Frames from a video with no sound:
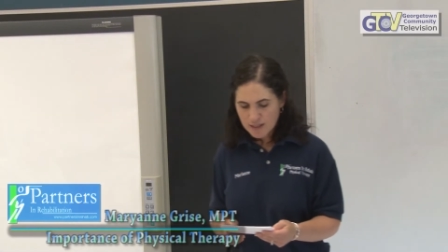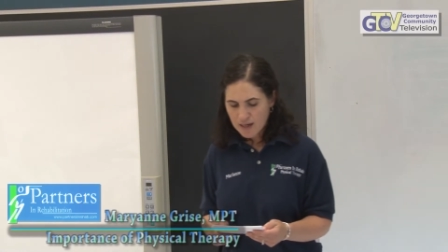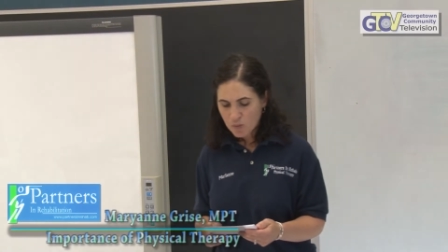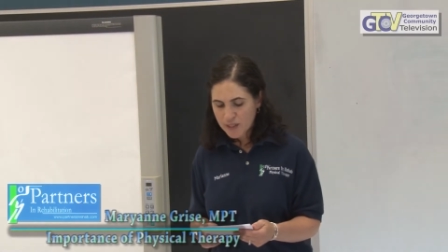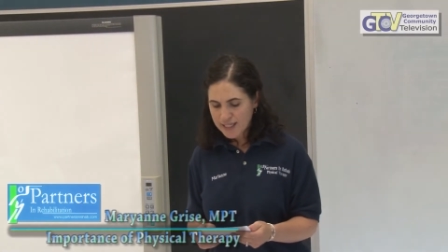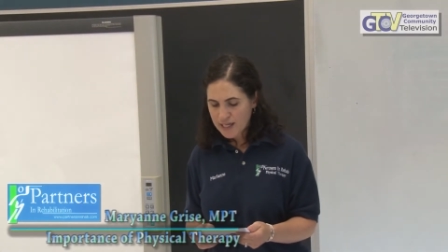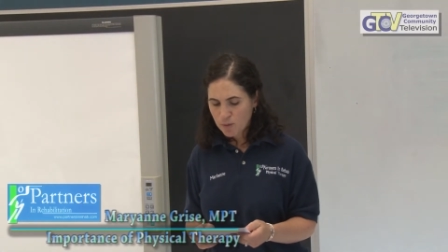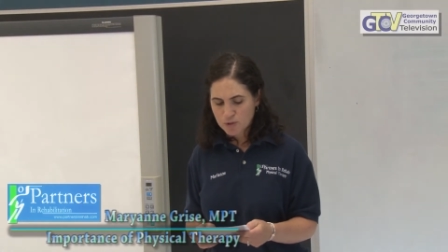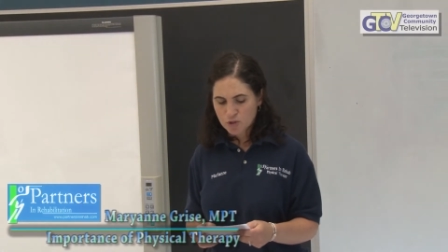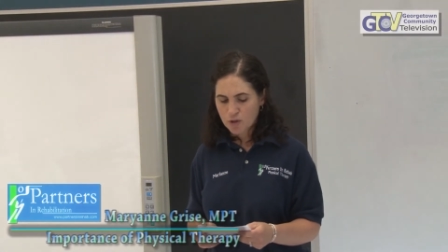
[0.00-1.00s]
Uh, we can
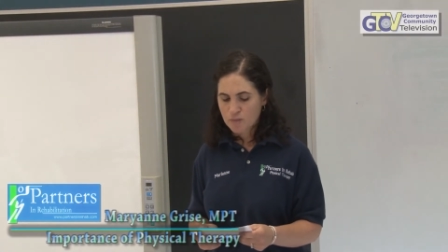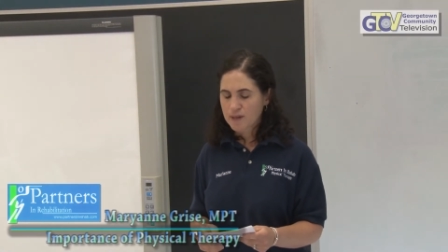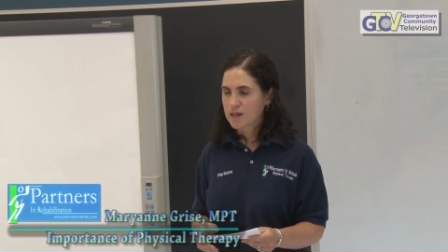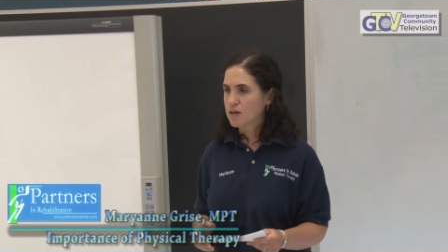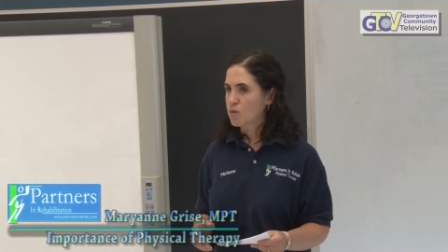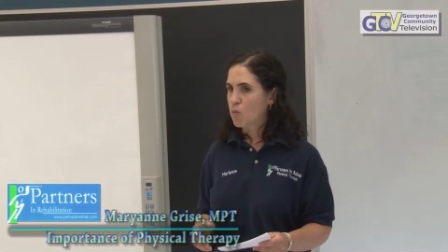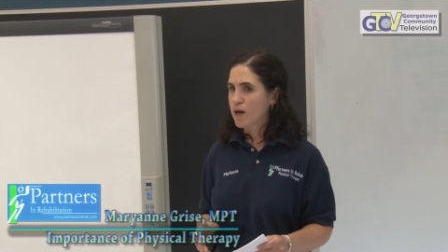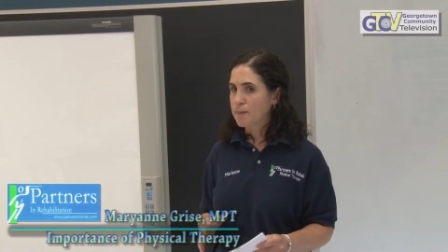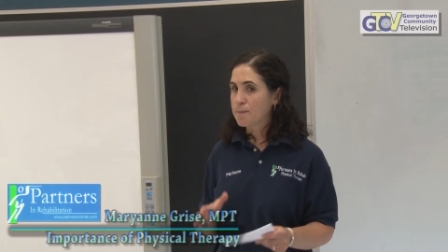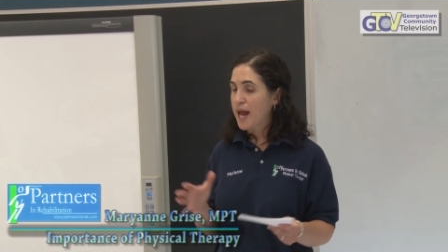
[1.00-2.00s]
help determine what
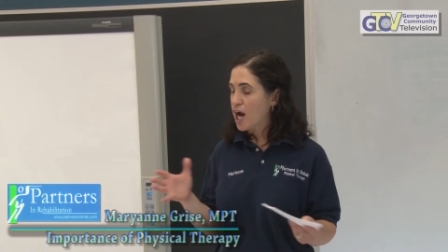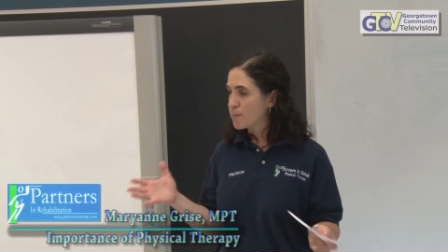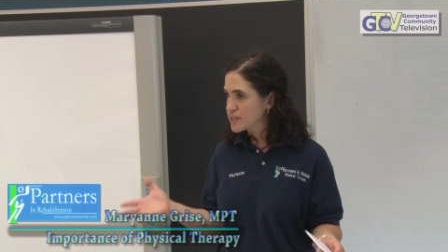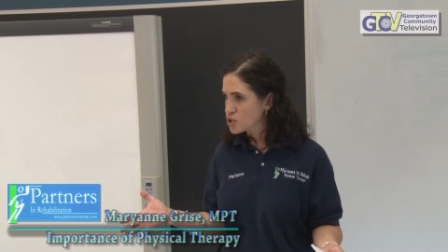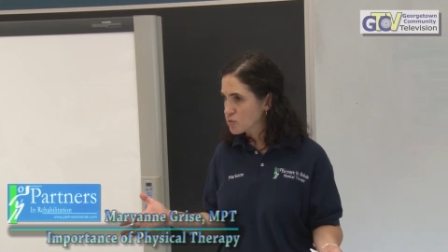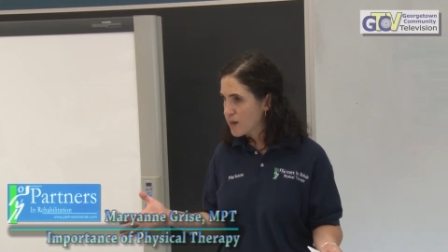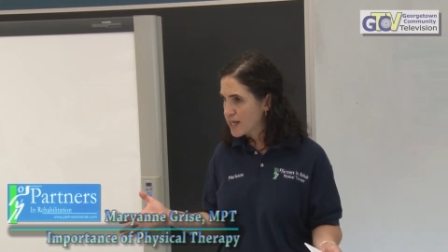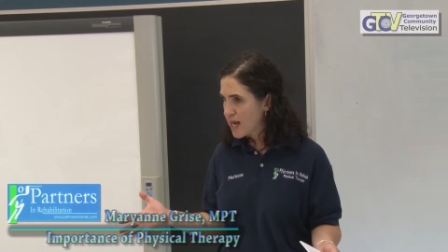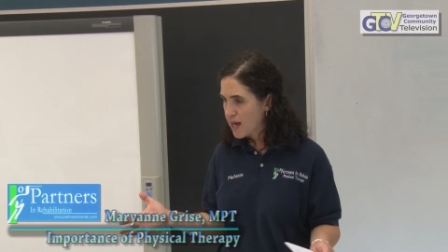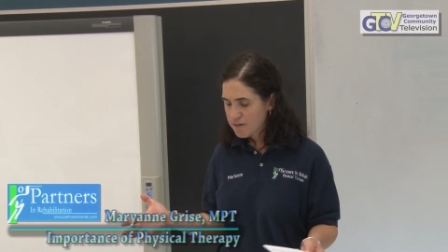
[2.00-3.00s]
impairments you might
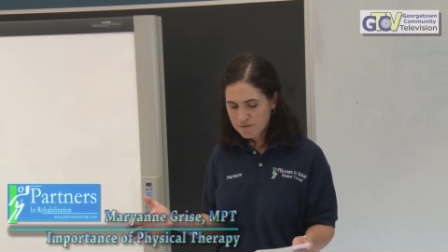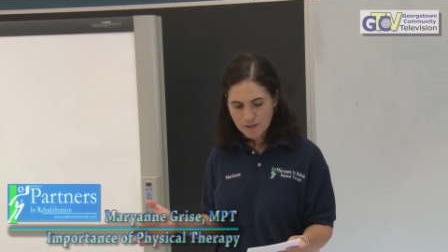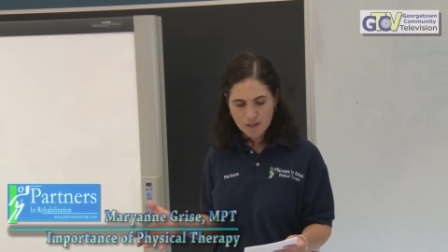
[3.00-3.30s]
have,